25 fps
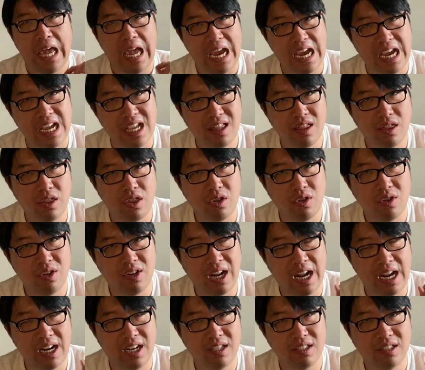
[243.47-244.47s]
end the
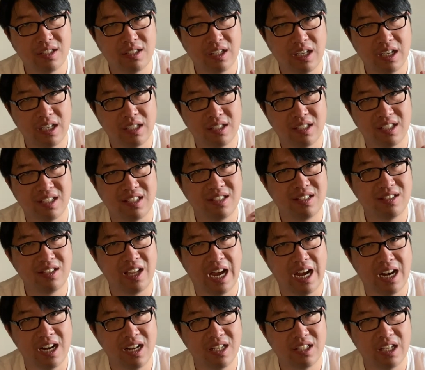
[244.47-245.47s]
United States'
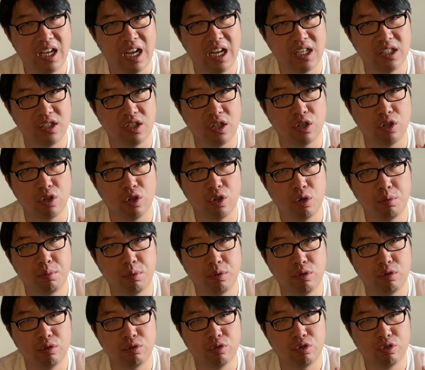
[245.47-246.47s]
status as the
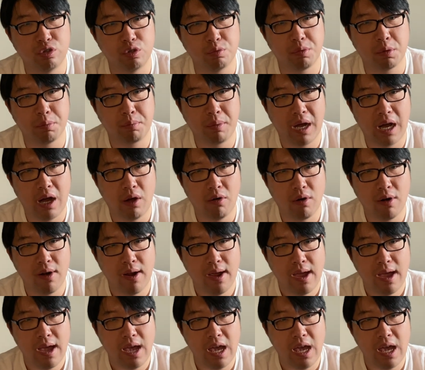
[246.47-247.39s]
global superpower.